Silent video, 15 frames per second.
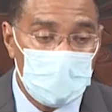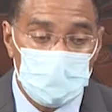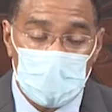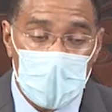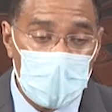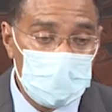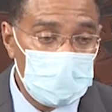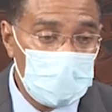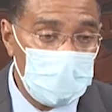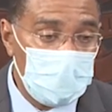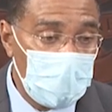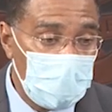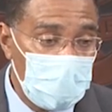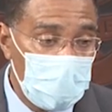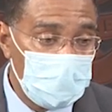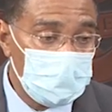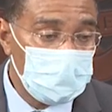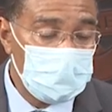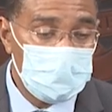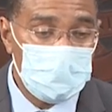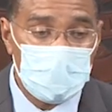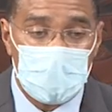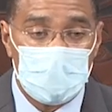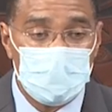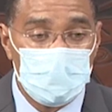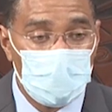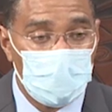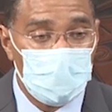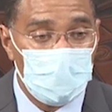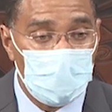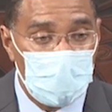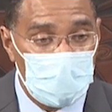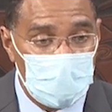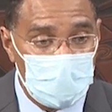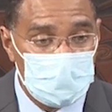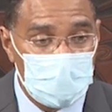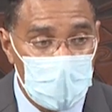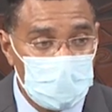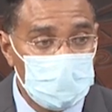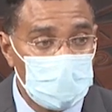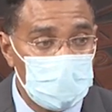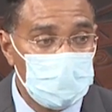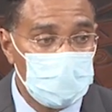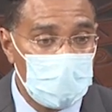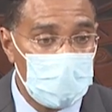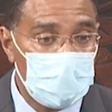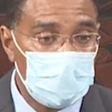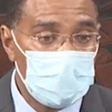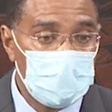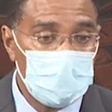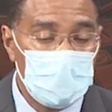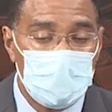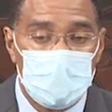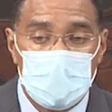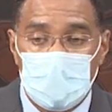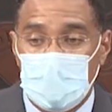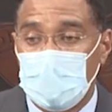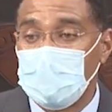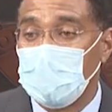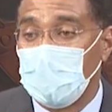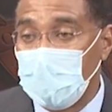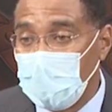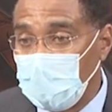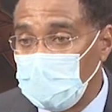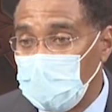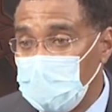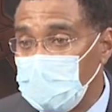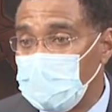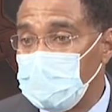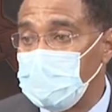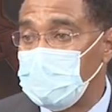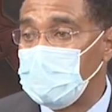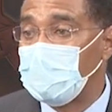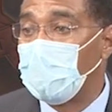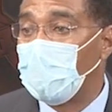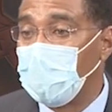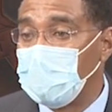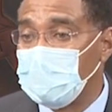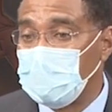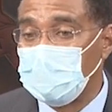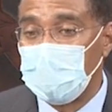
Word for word: Prime Minister Holness says permits that have already been issued will be cancelled and refunded.